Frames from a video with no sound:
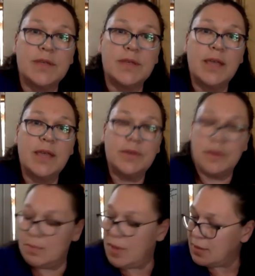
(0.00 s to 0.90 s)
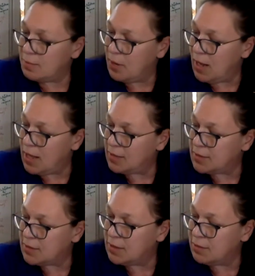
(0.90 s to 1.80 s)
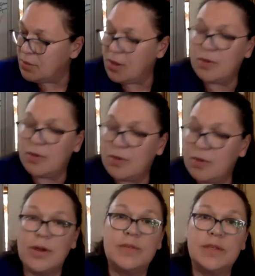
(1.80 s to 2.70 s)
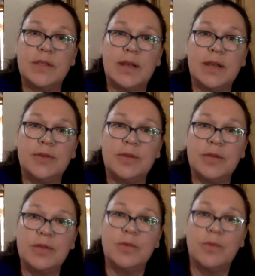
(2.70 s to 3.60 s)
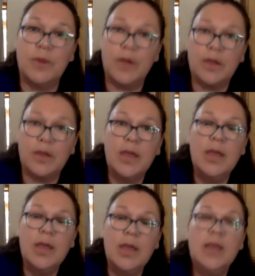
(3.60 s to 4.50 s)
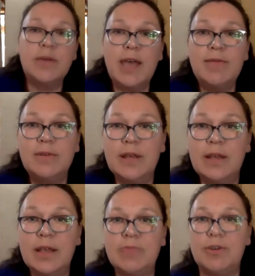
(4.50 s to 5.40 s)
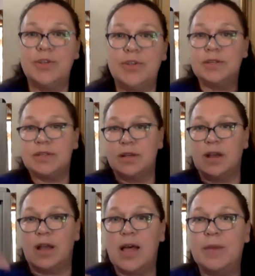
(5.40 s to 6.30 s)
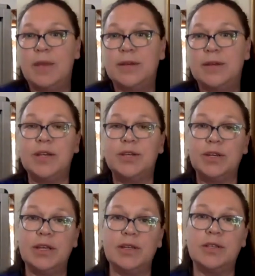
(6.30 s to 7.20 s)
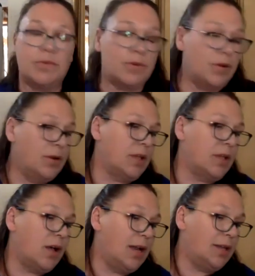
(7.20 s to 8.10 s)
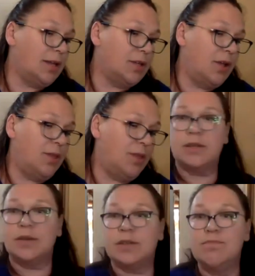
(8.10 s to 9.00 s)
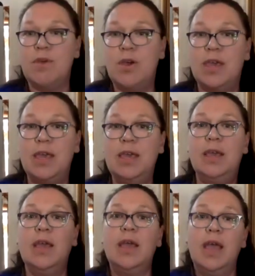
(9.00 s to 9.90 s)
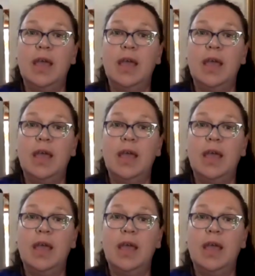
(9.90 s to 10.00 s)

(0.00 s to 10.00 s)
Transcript: So here I'm talking about the plants and the microbes that are doing the work. So we have reduced light penetration into the water. It's highly turbid, so it's murky.